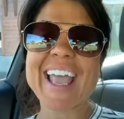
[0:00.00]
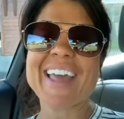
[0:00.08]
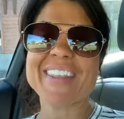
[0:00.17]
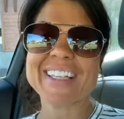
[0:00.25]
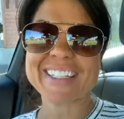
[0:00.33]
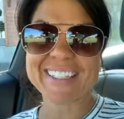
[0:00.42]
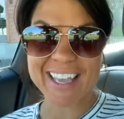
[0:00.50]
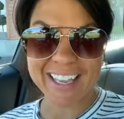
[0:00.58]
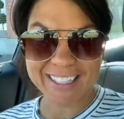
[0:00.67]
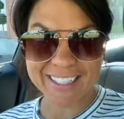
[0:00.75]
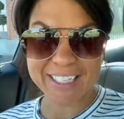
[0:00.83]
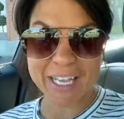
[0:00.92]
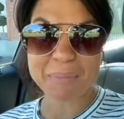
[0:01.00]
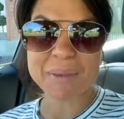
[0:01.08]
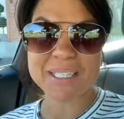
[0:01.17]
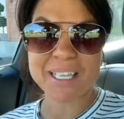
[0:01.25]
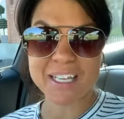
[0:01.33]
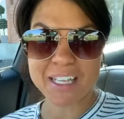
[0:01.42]
And the second step
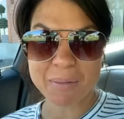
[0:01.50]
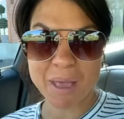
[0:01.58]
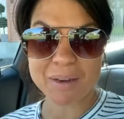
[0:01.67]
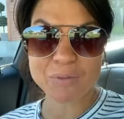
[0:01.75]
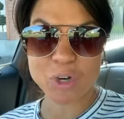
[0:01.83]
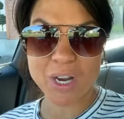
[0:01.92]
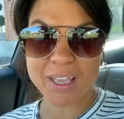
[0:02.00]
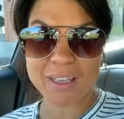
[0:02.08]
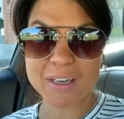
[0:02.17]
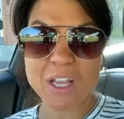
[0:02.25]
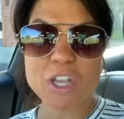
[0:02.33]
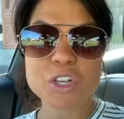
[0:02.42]
is getting them out of your head.